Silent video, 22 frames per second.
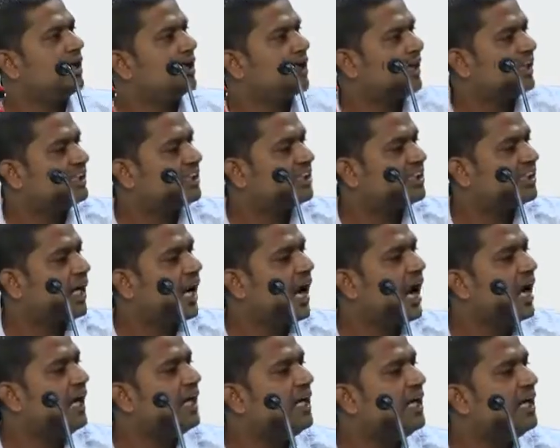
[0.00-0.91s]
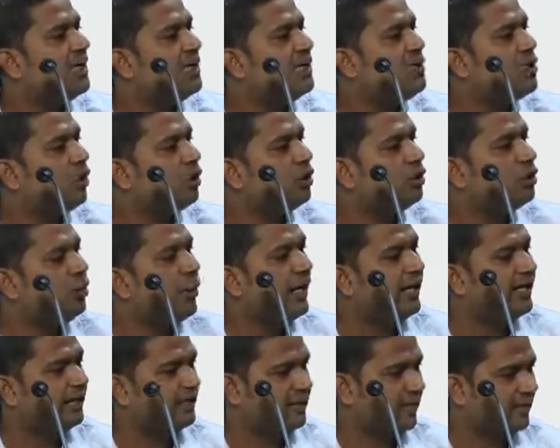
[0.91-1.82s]
Rest I need not do
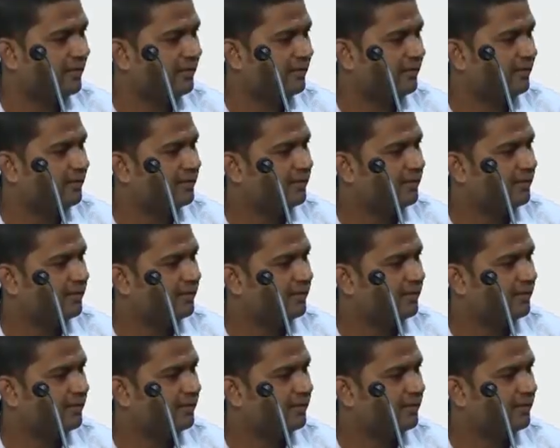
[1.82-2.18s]
anything.